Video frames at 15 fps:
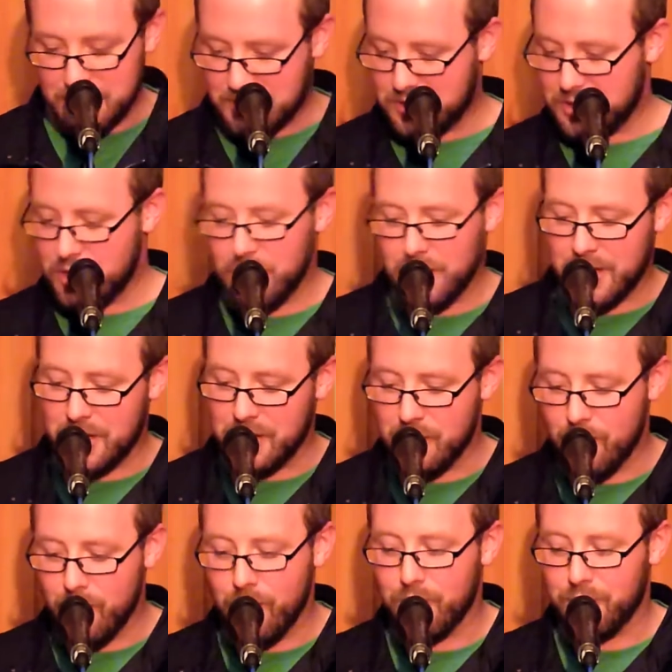journeying
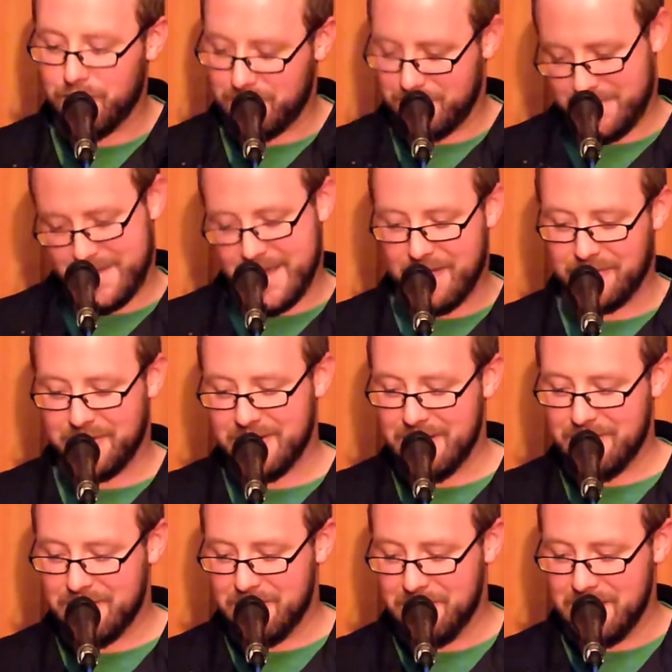north after
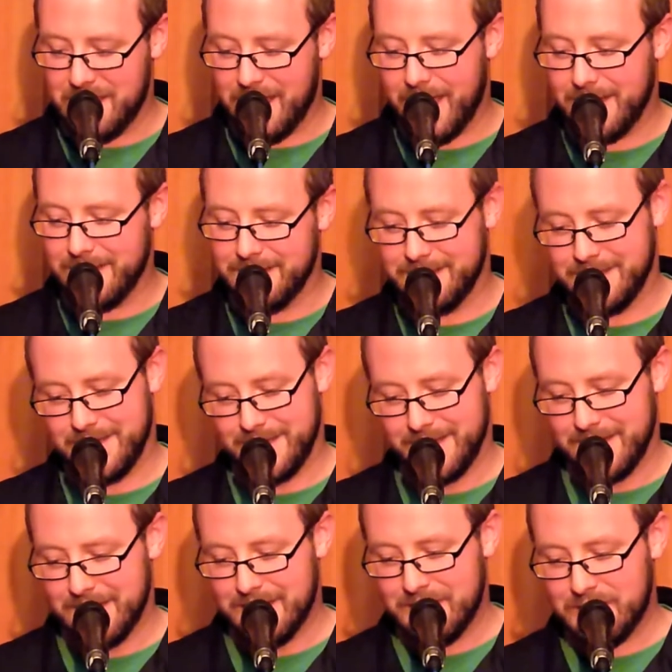every weekend
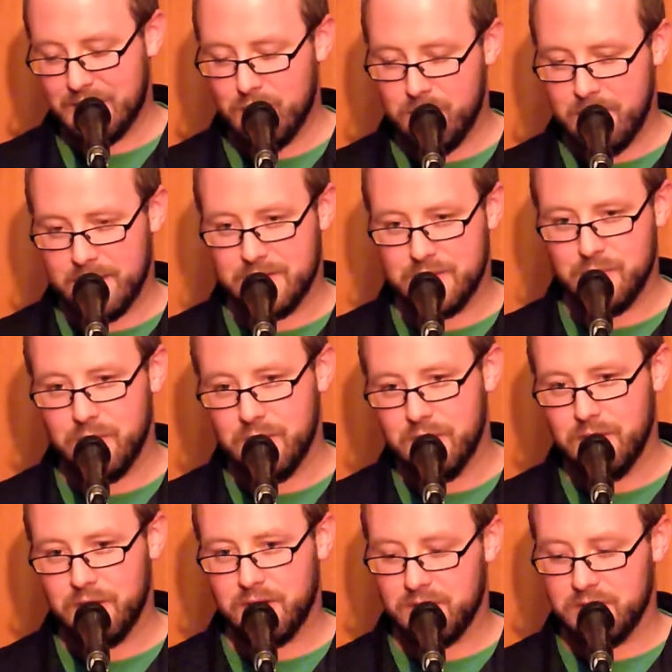to go back to
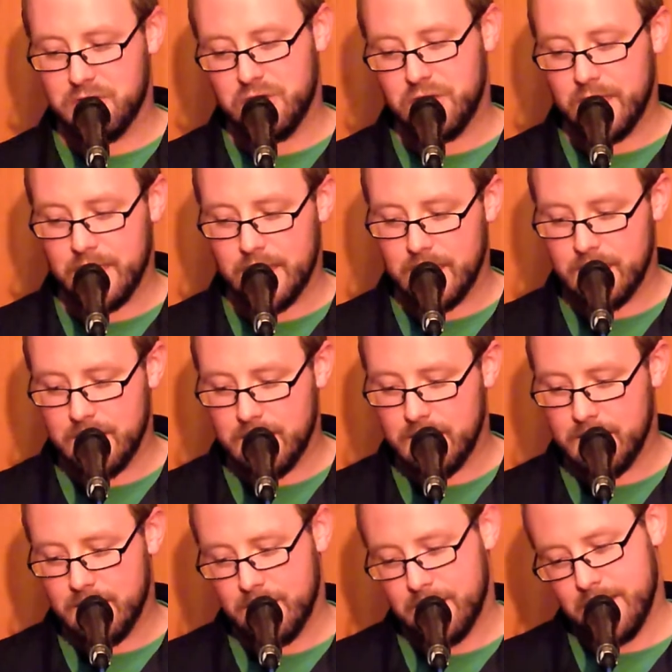work and shit like
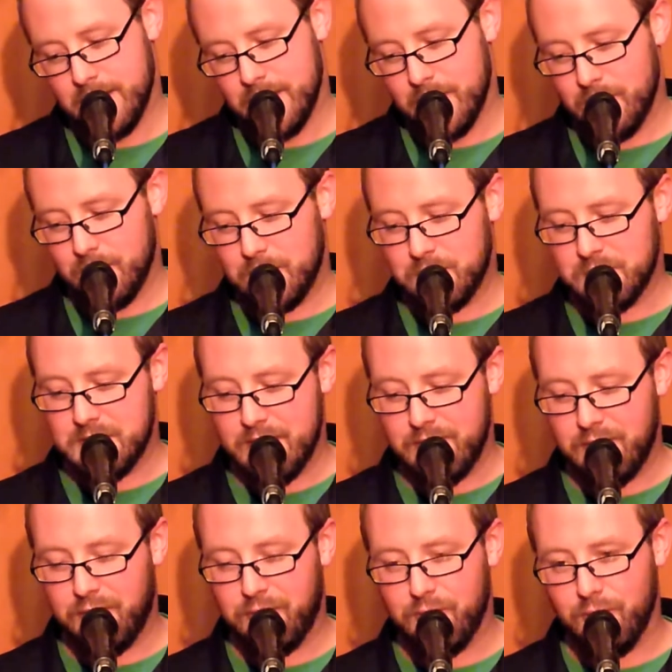that, which was
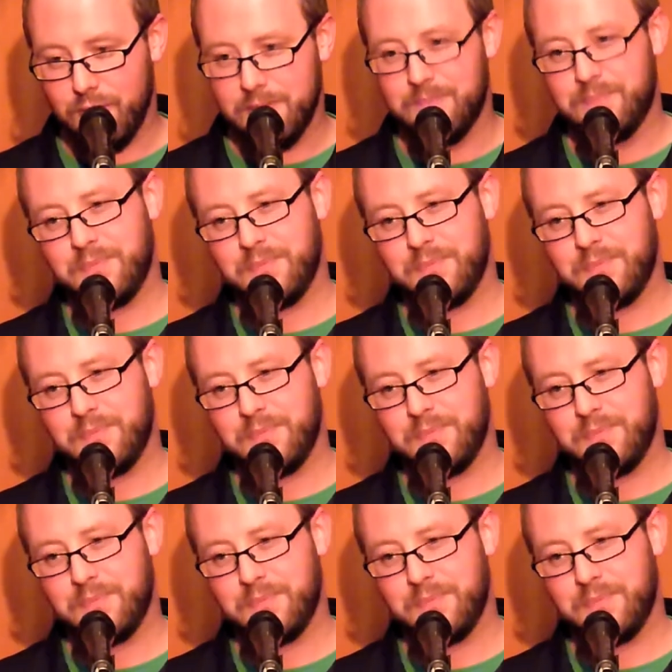never fun.